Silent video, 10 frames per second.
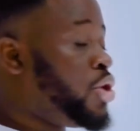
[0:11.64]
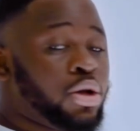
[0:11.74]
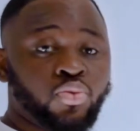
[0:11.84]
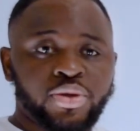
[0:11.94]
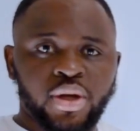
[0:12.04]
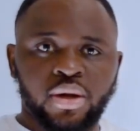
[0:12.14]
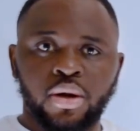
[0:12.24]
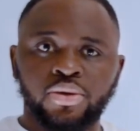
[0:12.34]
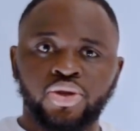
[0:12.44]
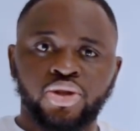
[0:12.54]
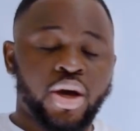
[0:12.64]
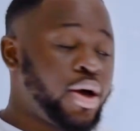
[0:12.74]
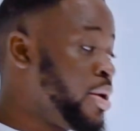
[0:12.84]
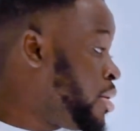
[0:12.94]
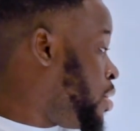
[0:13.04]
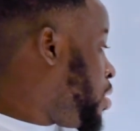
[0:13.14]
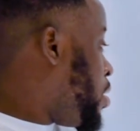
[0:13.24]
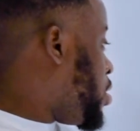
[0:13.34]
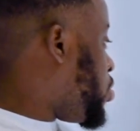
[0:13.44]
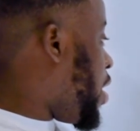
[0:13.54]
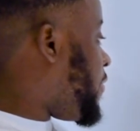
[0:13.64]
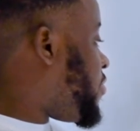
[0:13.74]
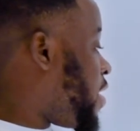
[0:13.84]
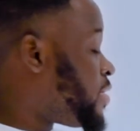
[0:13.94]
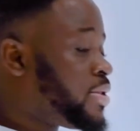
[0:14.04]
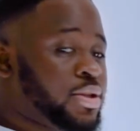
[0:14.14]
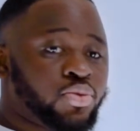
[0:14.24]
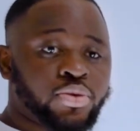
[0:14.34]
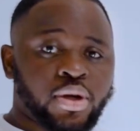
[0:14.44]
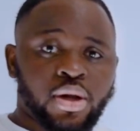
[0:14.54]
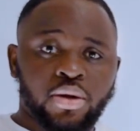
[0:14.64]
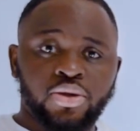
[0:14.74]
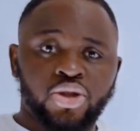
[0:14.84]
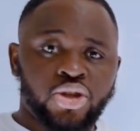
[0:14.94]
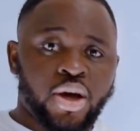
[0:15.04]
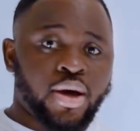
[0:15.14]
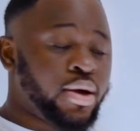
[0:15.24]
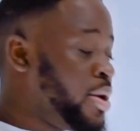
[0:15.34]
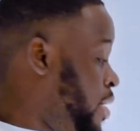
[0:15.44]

John who's a cloud engineer, you have Francis who's a cloud engineer,